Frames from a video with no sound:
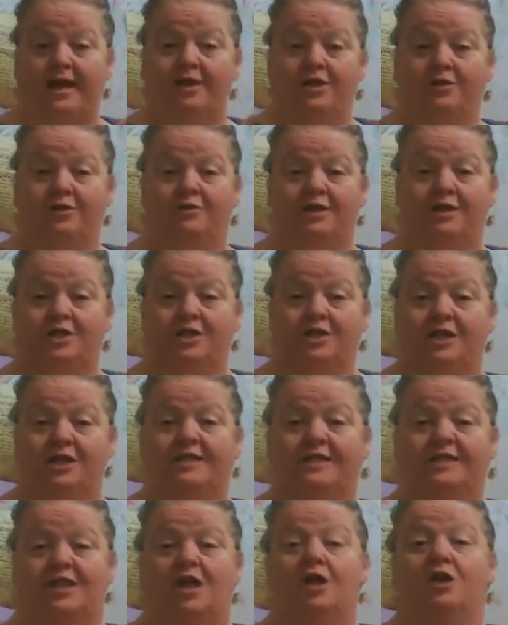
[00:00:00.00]
and you could
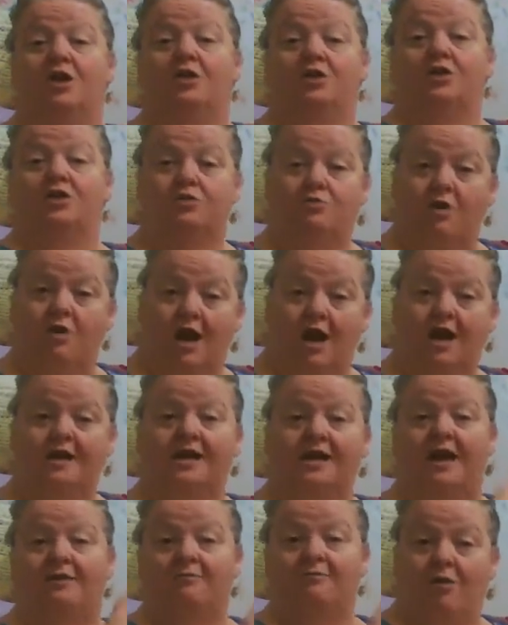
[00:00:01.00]
just
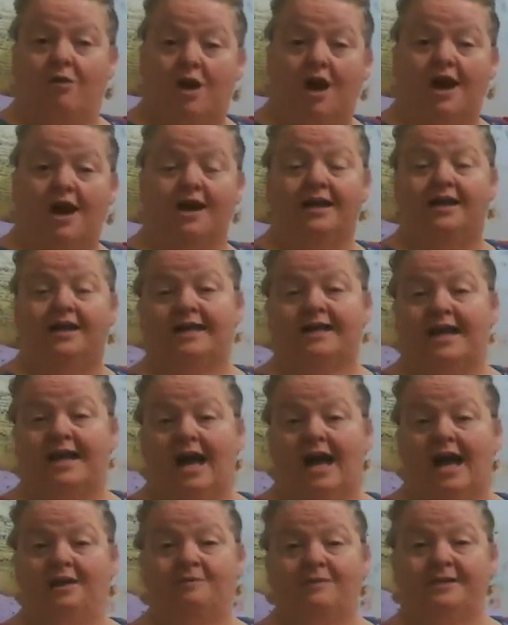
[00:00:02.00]
trot and walk and
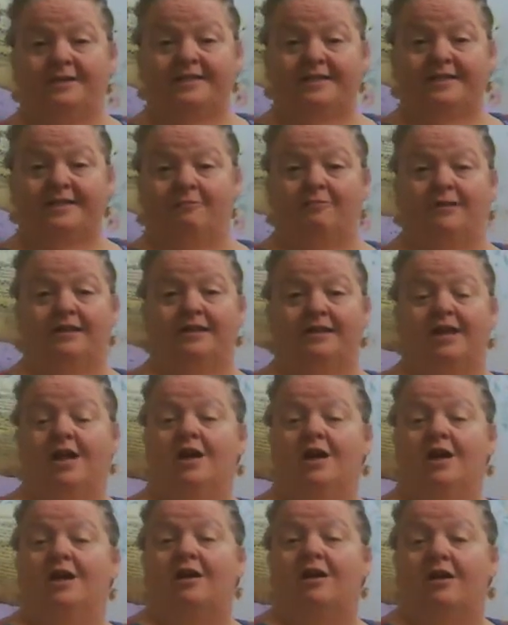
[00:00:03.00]
gallop, and someone
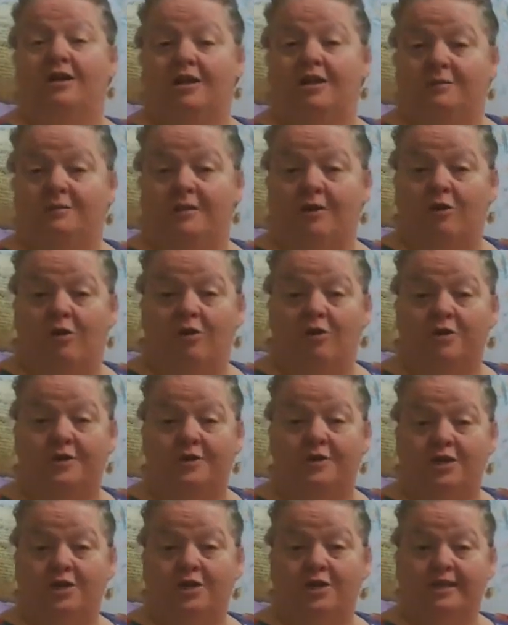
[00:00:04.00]
a little bit older
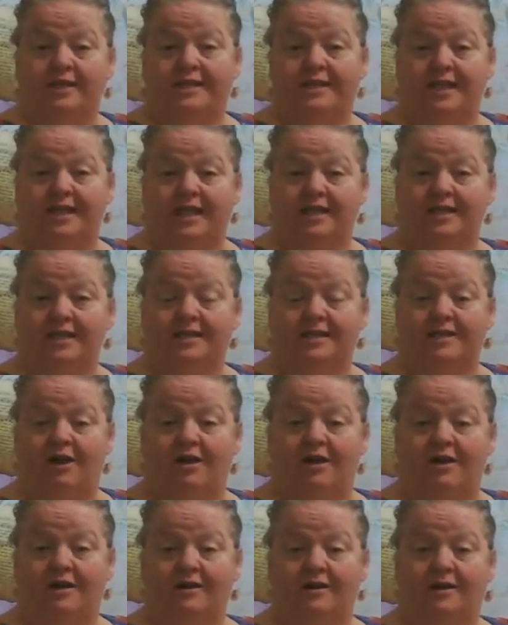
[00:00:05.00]
than you could sing the
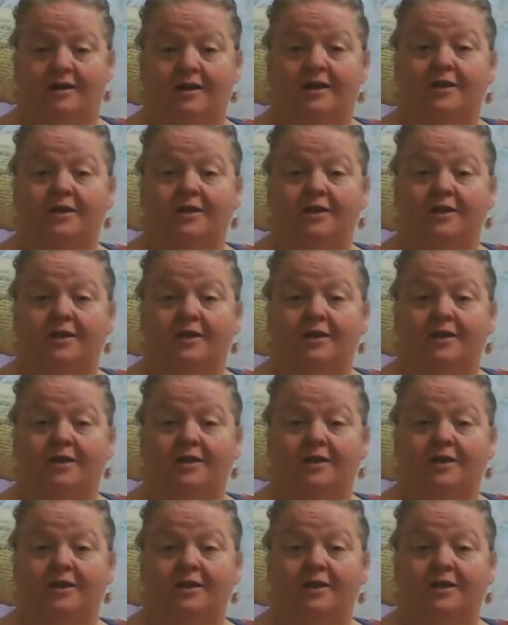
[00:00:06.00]
song.